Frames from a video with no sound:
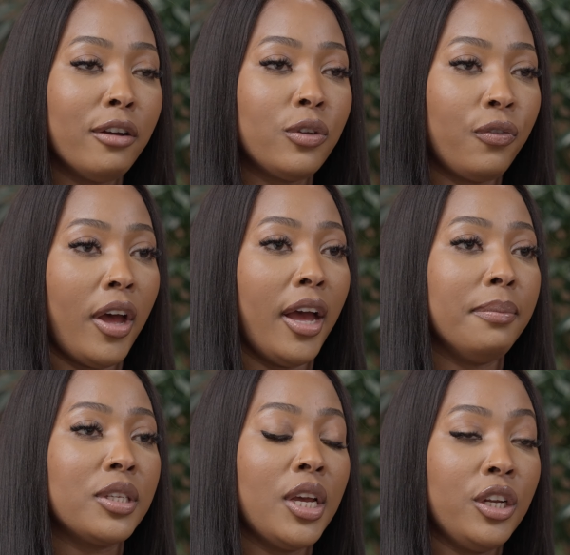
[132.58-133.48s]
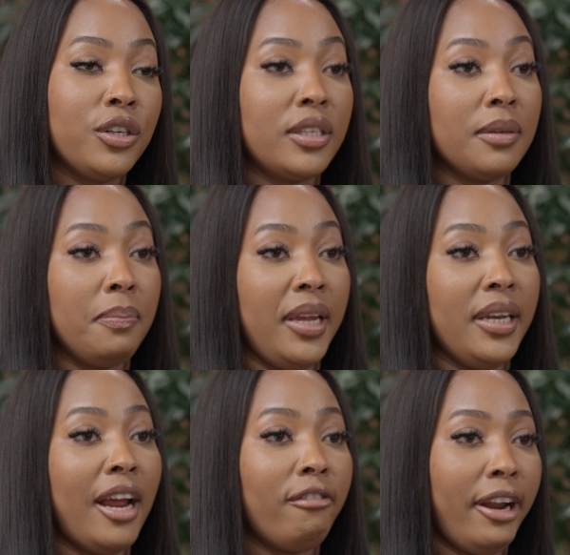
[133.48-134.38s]
firms to submit
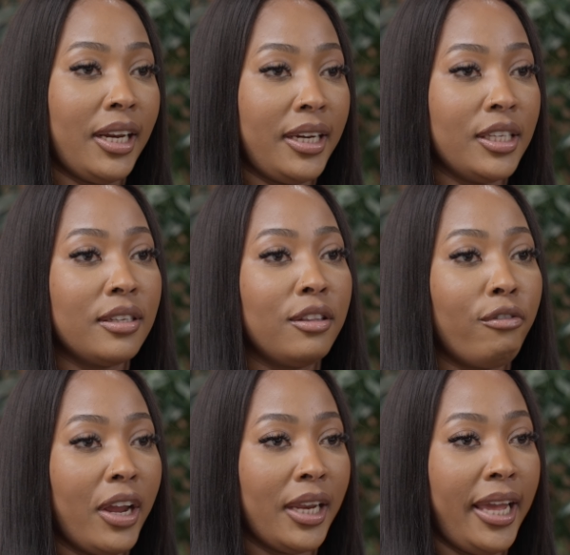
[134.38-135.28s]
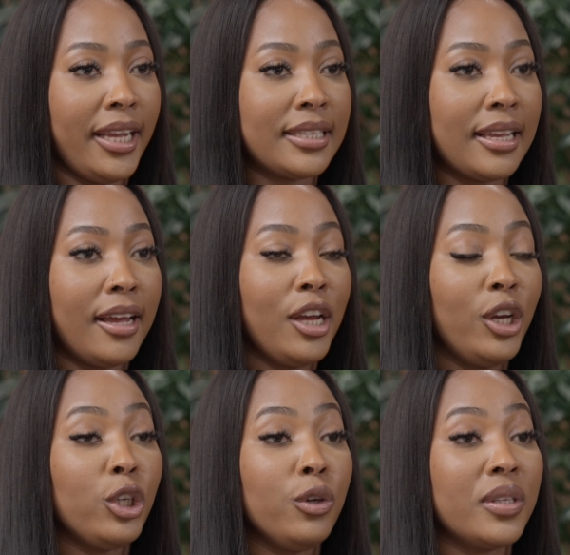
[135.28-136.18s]
directly to the regulator
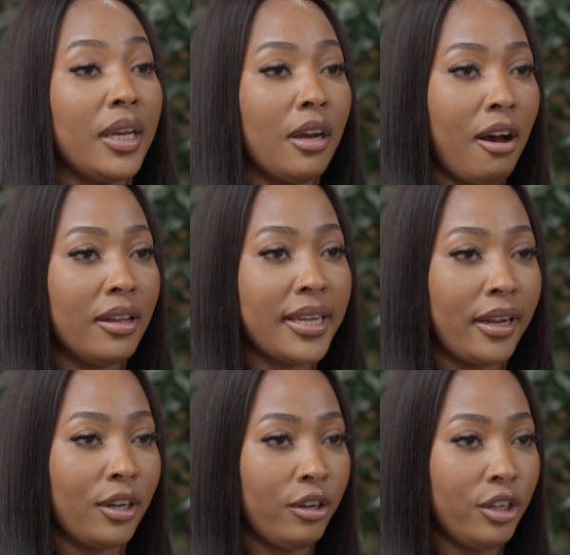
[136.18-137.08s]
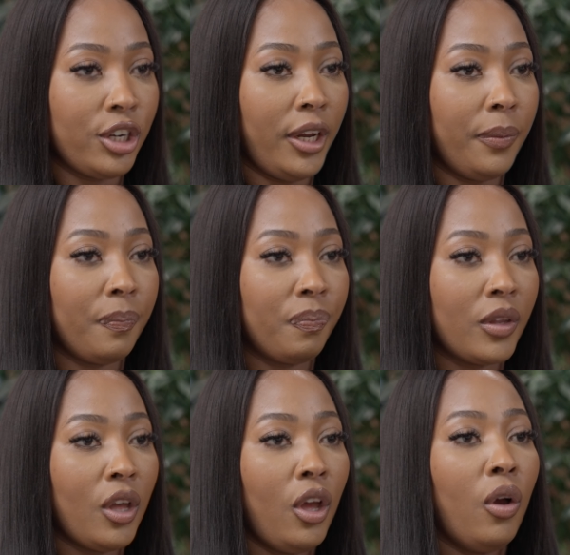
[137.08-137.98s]
using our technology.
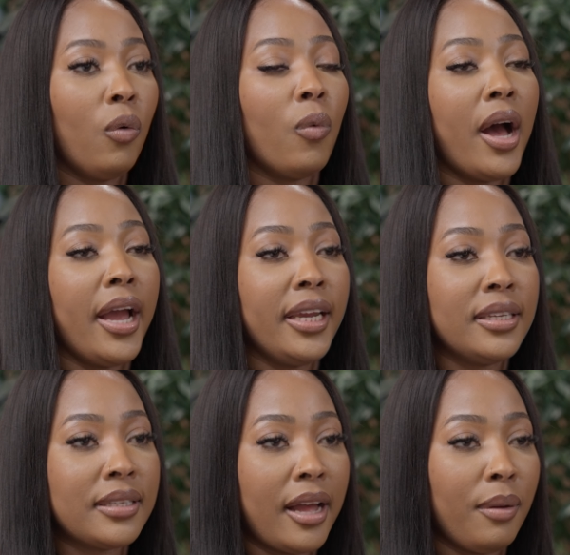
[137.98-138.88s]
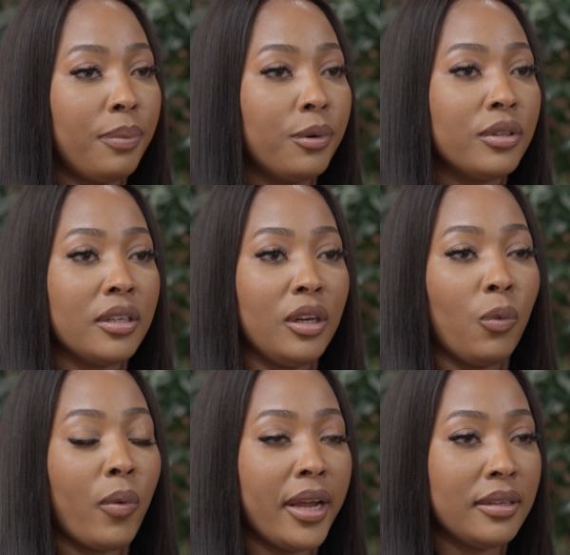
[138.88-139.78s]
Why is that important?
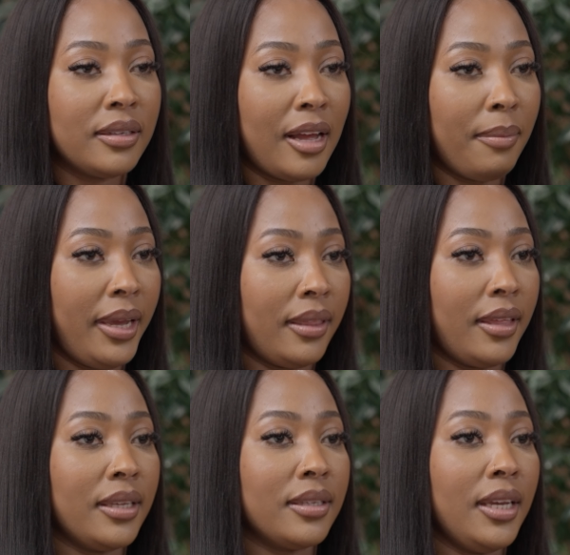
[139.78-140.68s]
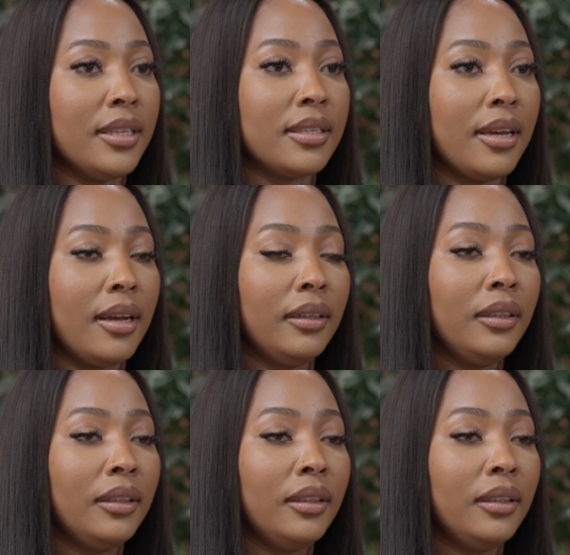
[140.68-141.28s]
Why does that make things easier?